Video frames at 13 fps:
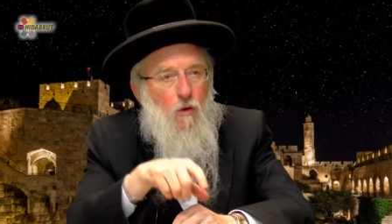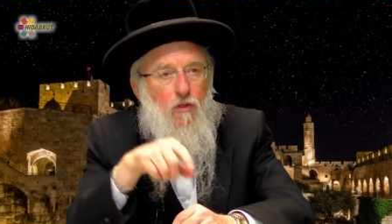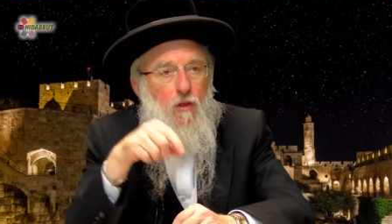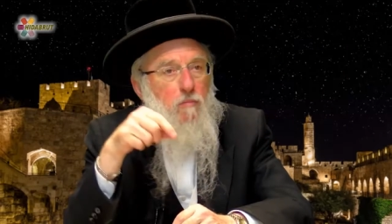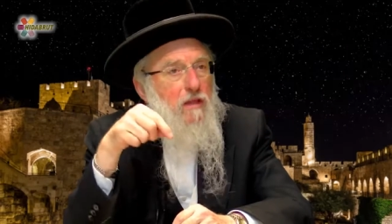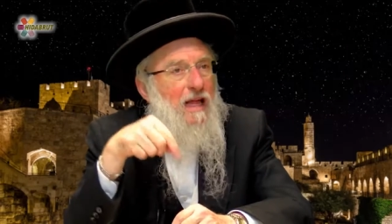
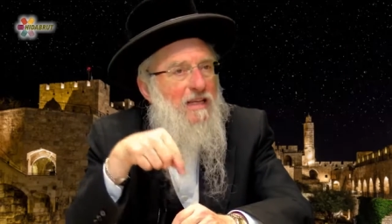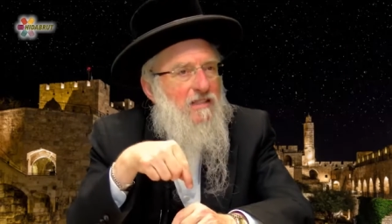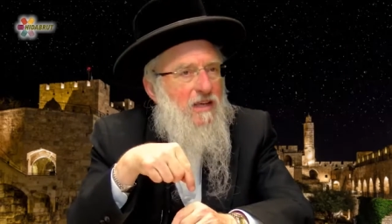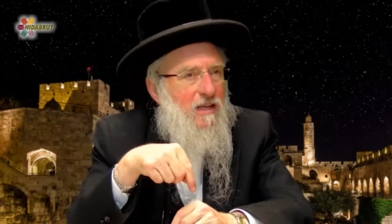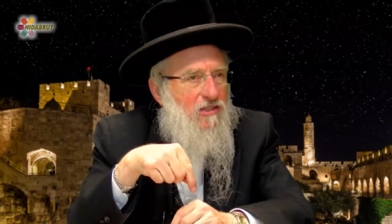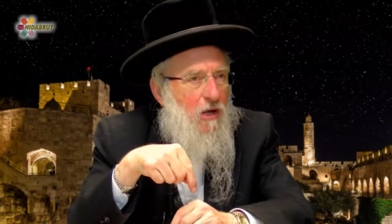The
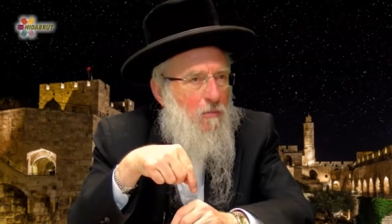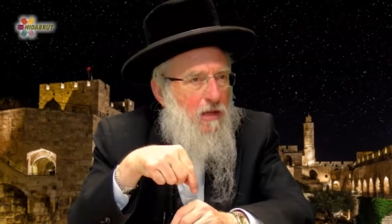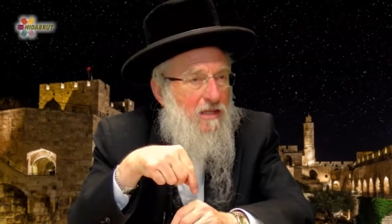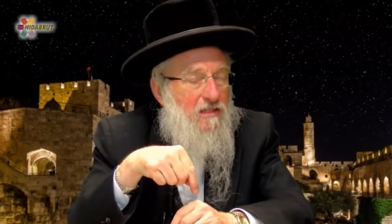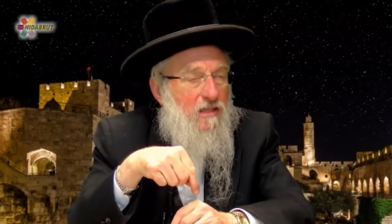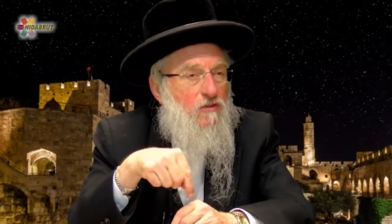blessings are
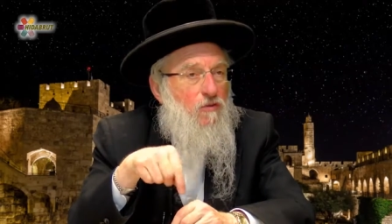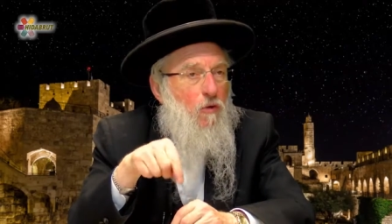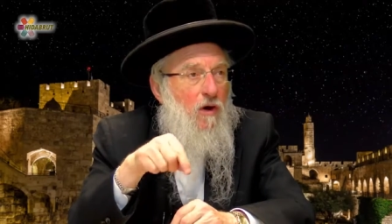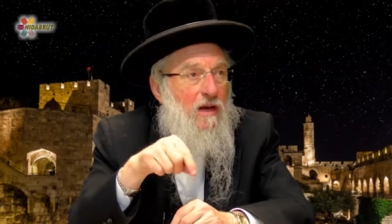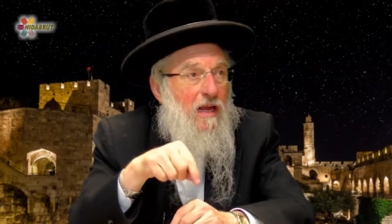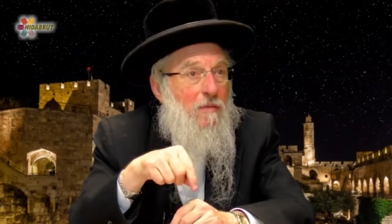blessings
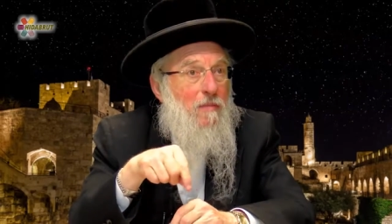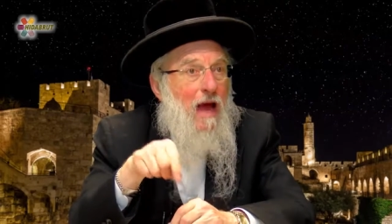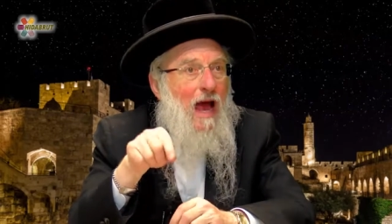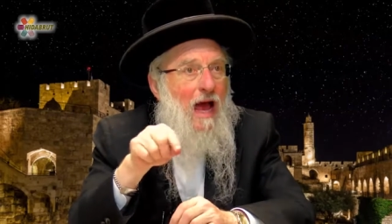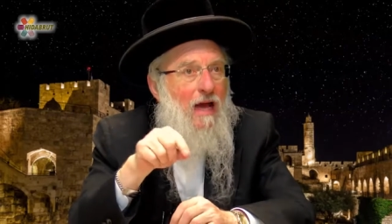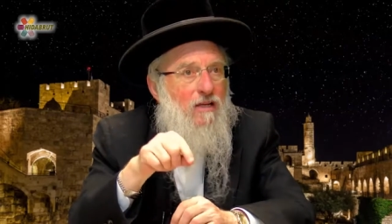for him
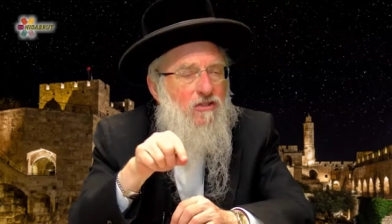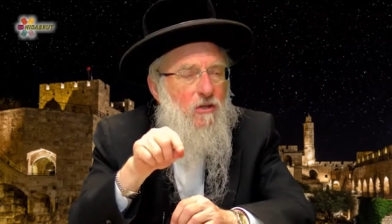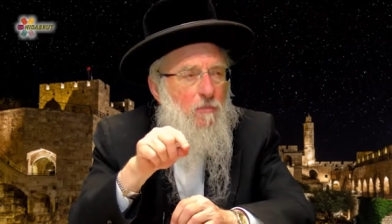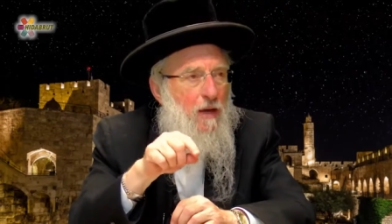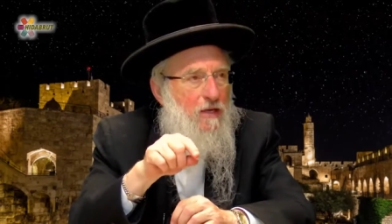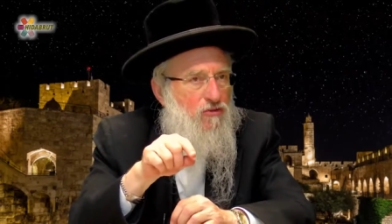as
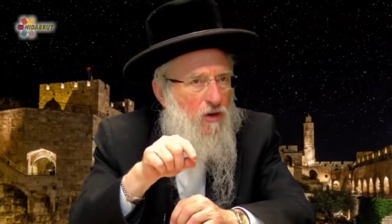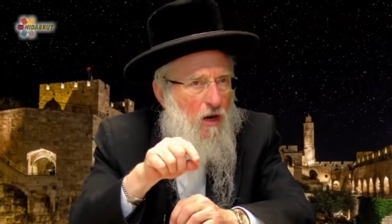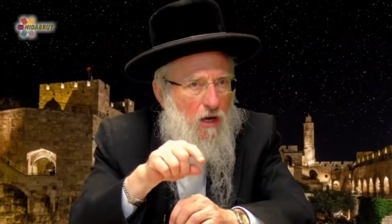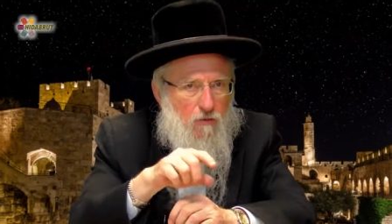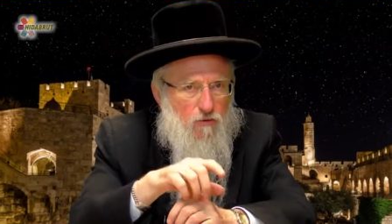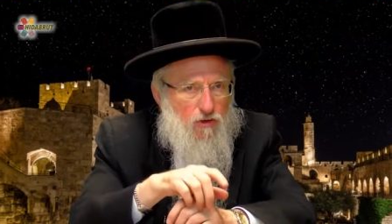the
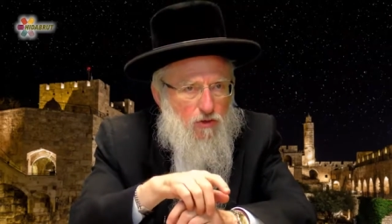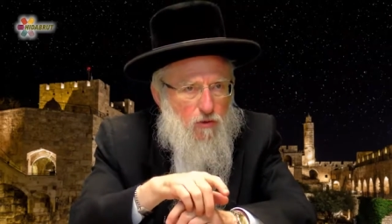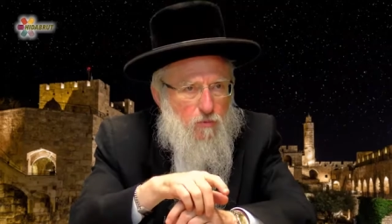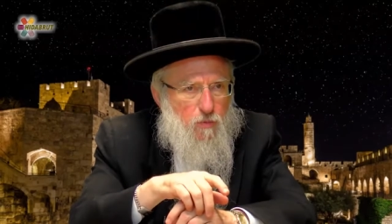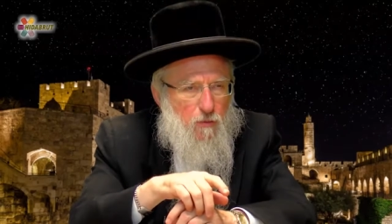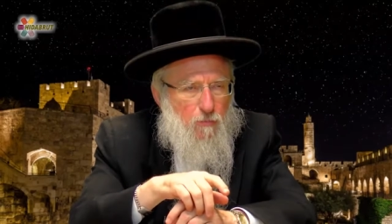patriarch of the
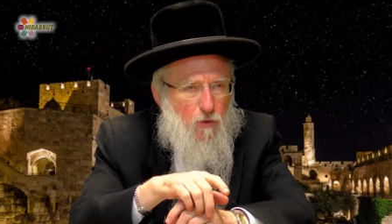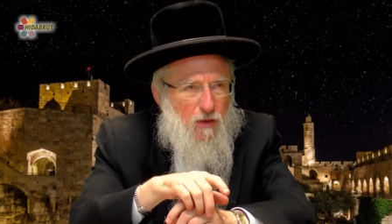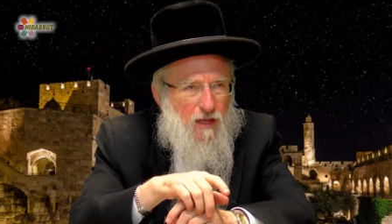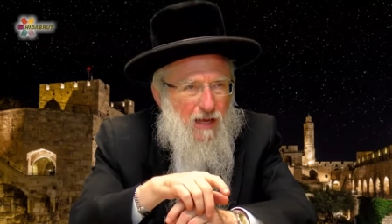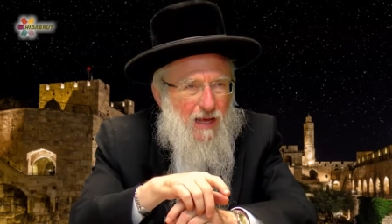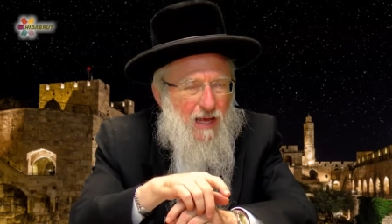Jewish
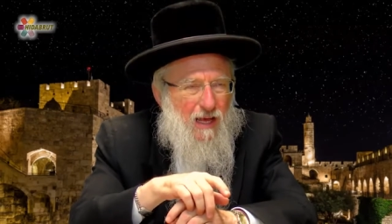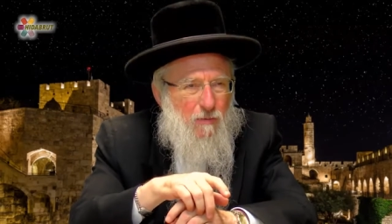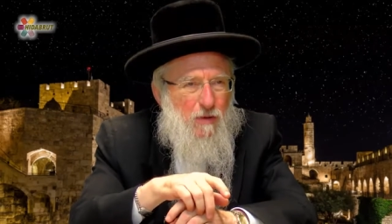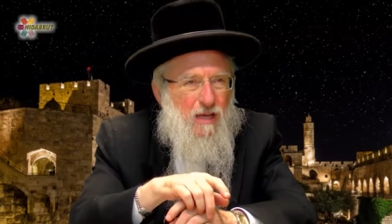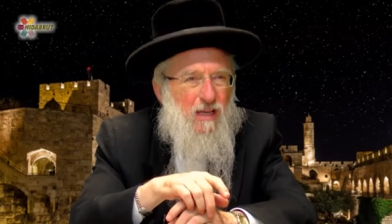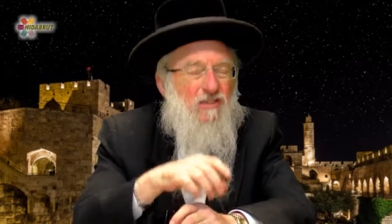people.
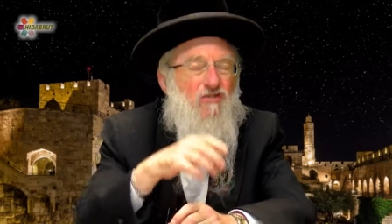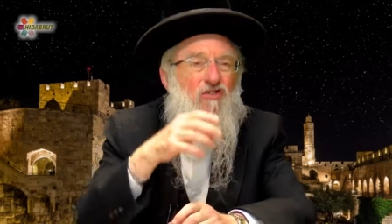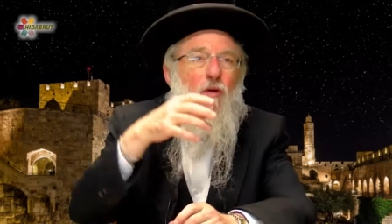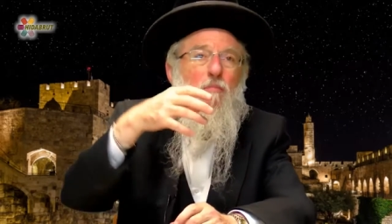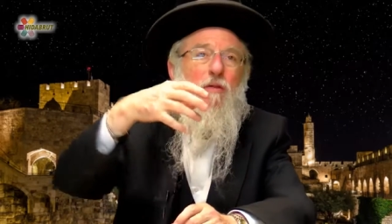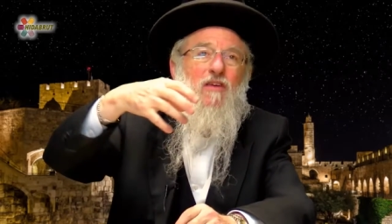It means
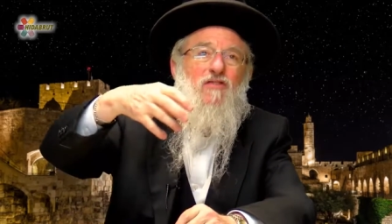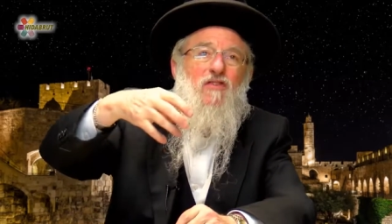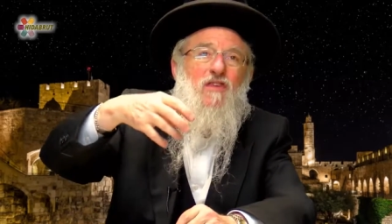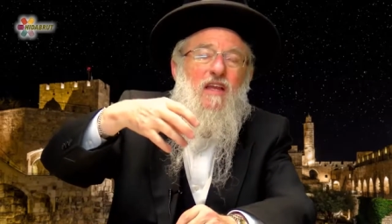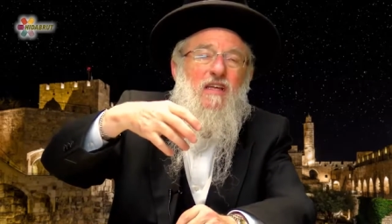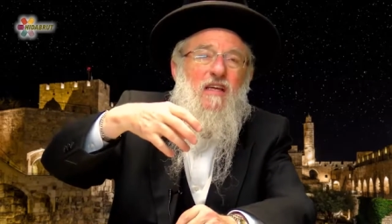the
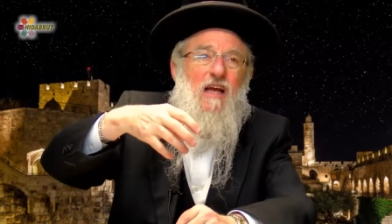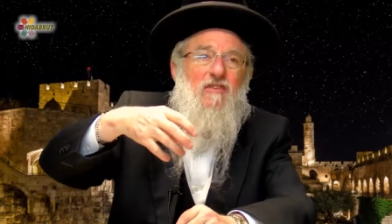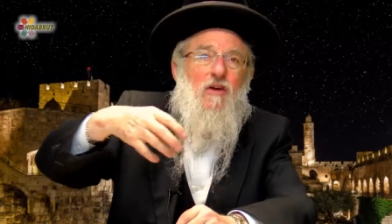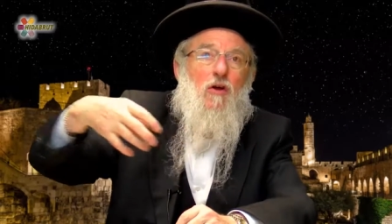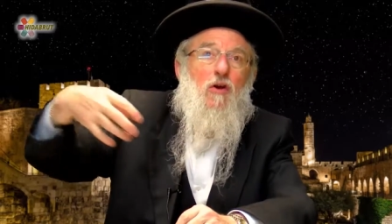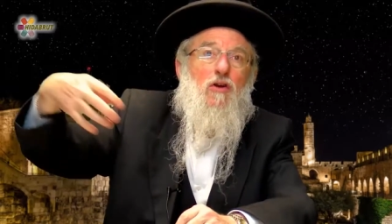blessings that he
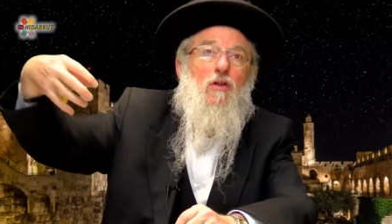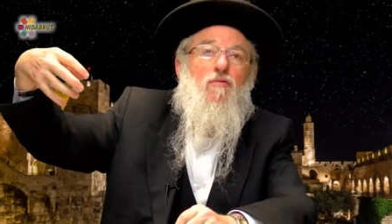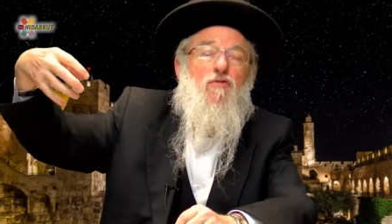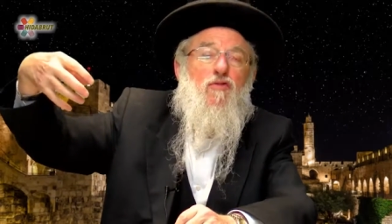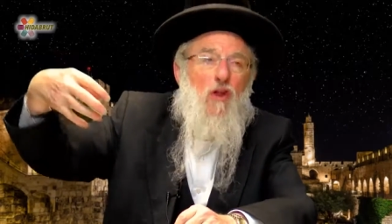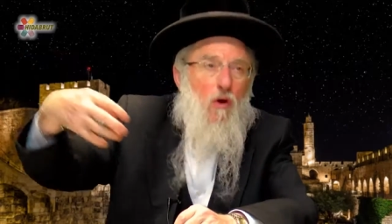gets are going to
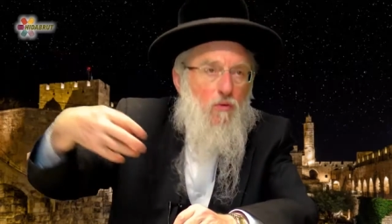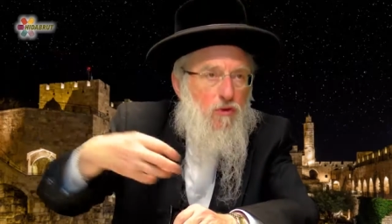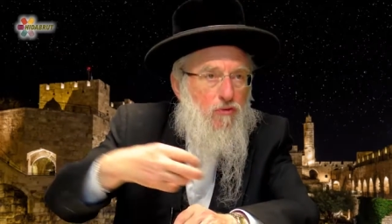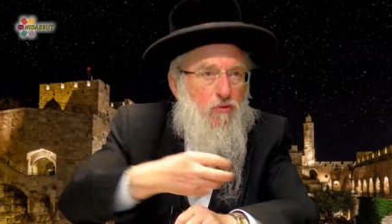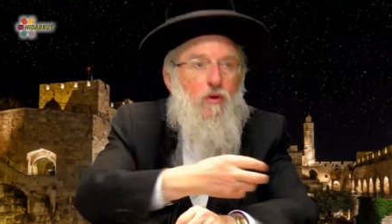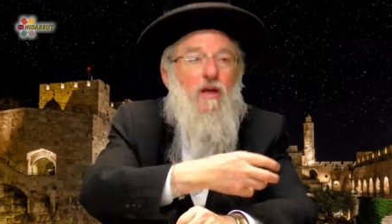flow
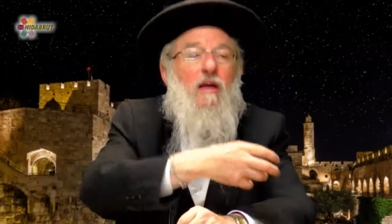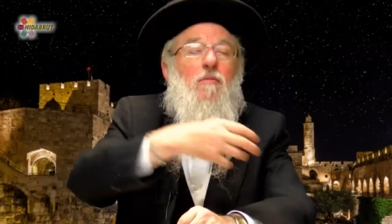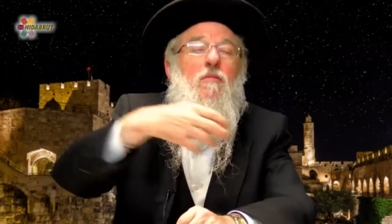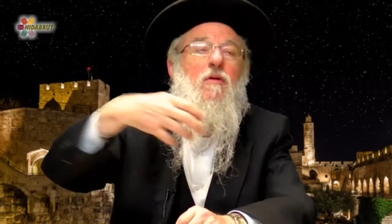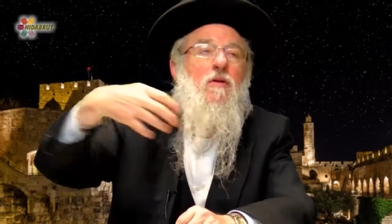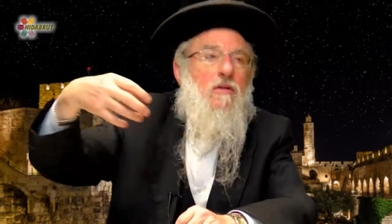through
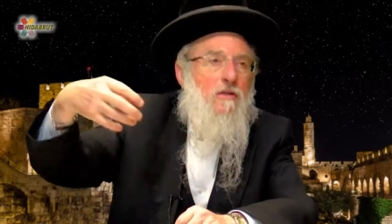him,